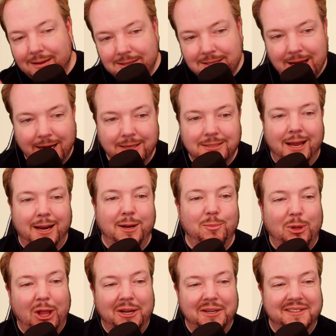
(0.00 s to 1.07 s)
Tiny
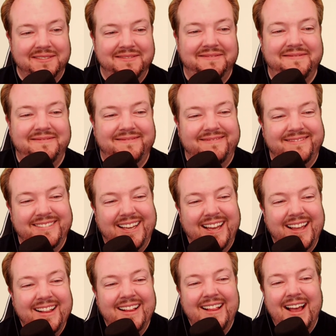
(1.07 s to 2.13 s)
plug.
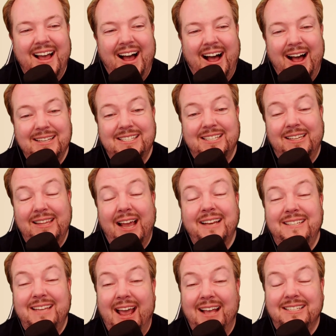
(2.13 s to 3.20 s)

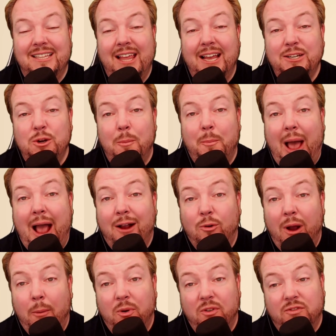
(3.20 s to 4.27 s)
Select your
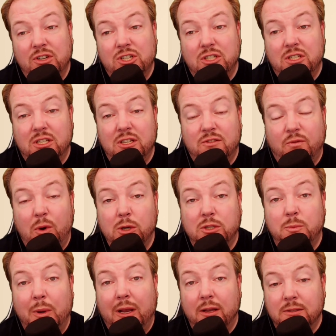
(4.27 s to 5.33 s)
background proficiencies
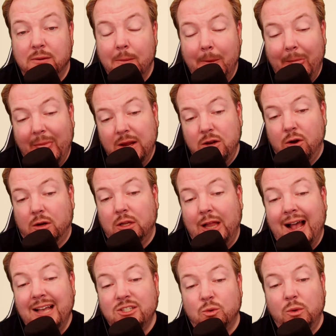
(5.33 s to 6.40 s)
first, because your
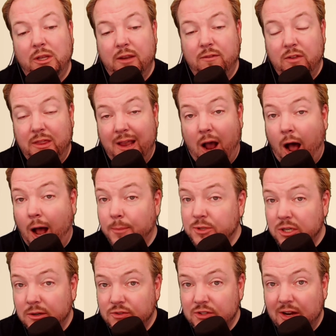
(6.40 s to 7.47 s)
class will give you the
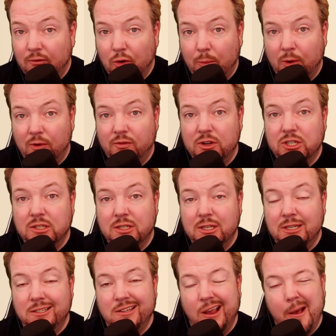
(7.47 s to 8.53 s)
option of several
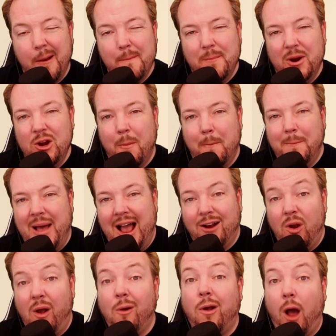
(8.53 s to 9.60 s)
proficiencies, but your
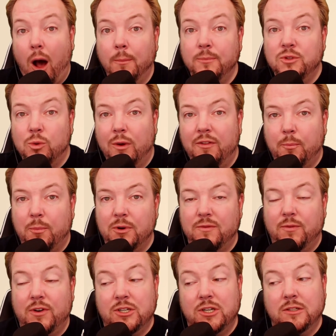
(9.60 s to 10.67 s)
background comes with
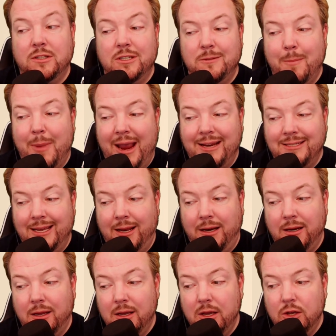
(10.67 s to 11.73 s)
proficiencies baked
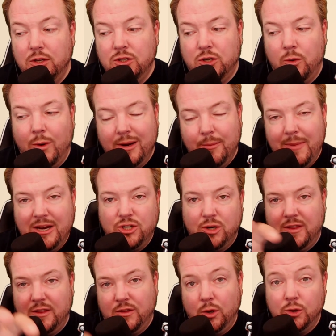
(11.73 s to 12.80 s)
in. So you want to make
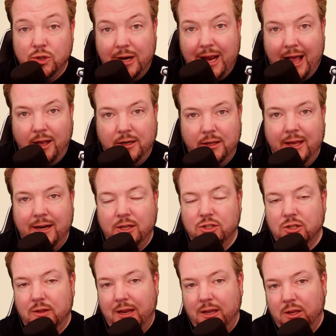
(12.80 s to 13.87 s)
sure that those are
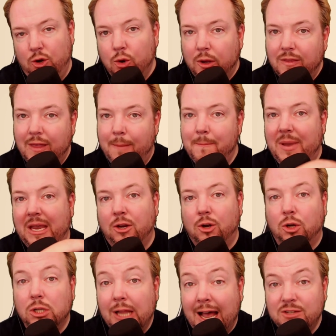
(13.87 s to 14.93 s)
calculated so that you can then pick
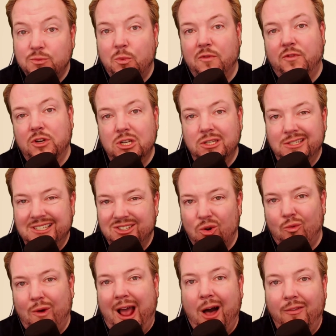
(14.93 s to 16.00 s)
your class proficiencies
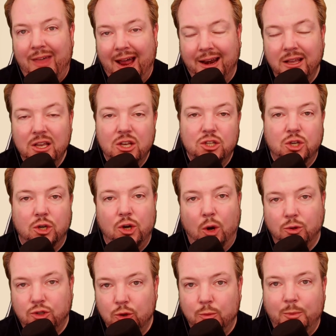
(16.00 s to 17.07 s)
around that, so you
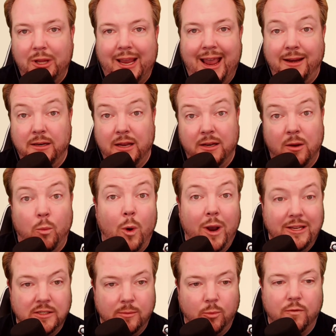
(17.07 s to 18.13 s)
don't duplicate and end up
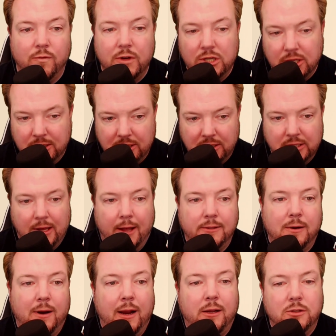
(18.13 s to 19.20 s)
wasting proficiency
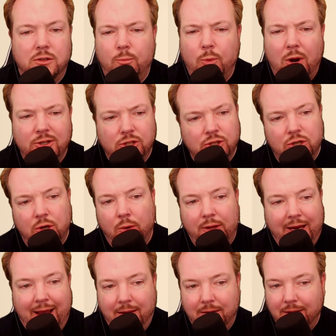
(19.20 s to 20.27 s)
slots, right? Because they're precious. You
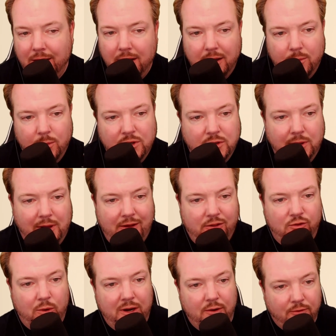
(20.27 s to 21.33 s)
only get between like
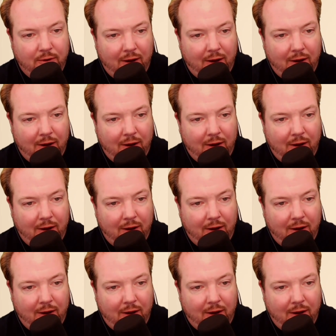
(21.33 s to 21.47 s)
3 to